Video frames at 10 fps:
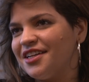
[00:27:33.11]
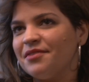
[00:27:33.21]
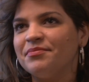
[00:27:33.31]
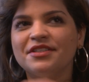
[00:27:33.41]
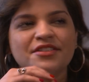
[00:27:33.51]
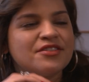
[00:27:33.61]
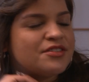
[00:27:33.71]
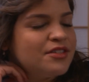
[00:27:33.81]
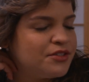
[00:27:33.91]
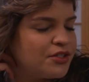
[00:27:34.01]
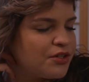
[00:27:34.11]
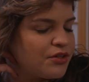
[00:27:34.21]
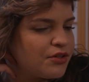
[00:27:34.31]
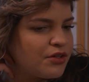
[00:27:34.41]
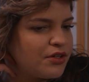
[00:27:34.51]
And I've been,
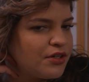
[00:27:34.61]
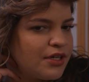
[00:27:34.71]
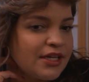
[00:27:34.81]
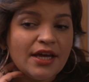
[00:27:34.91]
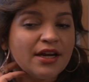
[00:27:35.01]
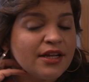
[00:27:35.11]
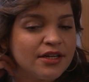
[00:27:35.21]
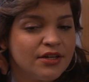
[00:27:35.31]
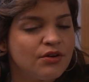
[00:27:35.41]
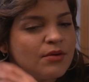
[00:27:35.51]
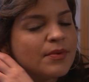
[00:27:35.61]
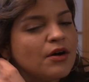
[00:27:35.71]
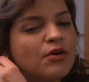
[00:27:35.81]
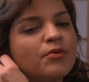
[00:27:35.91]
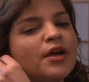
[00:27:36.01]
again, I didn't know
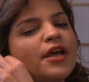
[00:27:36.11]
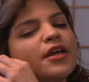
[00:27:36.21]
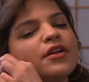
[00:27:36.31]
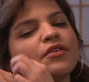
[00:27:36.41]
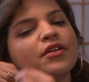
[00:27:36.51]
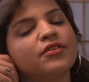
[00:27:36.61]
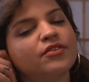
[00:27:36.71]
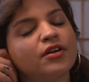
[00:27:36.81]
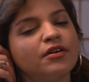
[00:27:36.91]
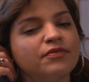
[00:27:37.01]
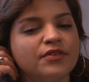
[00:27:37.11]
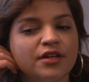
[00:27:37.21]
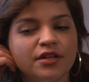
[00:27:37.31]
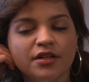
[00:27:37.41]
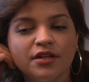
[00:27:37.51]
about OA and all this stuff,
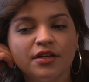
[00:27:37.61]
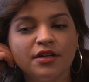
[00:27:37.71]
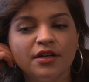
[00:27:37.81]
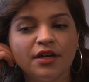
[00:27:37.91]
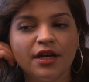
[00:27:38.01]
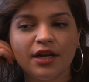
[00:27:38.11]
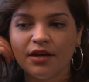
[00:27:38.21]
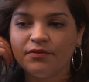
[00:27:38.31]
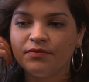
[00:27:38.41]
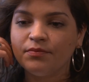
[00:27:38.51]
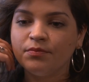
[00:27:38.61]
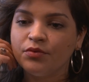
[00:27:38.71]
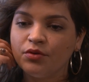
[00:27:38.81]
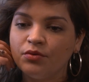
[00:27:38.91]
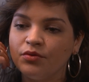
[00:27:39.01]
and I've,
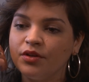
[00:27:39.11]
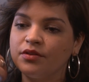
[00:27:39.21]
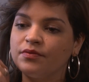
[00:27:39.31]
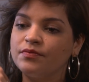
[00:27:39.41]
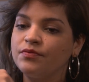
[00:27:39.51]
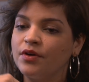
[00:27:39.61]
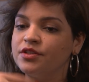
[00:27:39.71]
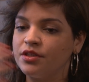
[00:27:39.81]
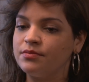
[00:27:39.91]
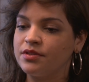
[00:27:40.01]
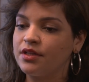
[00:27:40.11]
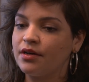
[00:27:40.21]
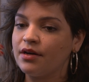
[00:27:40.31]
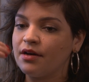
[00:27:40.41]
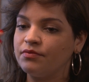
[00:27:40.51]
through these friendships,
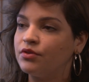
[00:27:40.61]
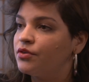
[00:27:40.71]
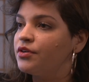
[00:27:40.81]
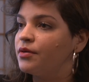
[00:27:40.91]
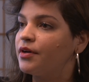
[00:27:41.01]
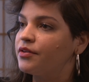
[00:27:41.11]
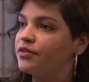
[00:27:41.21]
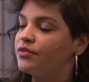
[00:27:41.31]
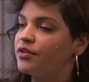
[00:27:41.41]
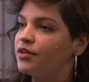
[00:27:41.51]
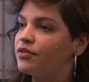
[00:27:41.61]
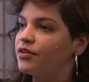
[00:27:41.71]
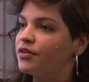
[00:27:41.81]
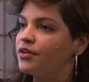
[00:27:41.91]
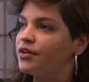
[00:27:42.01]
that I've learned about these things,
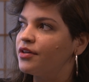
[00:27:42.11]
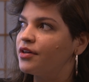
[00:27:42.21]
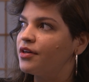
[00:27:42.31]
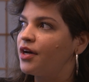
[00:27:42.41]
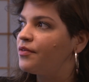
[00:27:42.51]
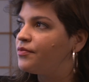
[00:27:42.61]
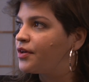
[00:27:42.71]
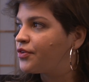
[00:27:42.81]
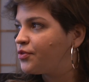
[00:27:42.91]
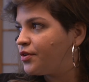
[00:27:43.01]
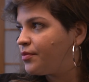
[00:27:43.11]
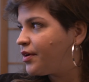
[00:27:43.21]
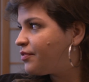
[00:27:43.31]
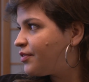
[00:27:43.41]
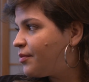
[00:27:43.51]
and, like, I've exhorted
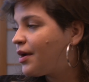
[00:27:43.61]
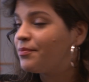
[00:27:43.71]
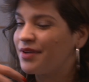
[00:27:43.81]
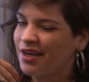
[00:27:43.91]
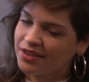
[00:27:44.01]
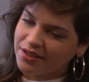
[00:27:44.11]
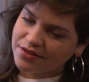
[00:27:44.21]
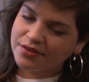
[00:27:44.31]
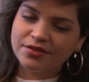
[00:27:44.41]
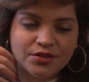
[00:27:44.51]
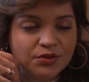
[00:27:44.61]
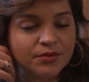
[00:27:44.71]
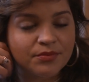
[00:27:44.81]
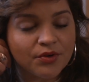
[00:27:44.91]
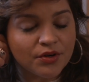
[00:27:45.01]
my family. I mean, I need to show
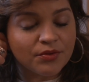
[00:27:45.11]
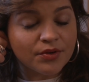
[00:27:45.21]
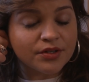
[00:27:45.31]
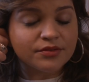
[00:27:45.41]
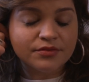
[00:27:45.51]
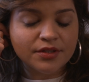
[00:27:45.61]
them more what,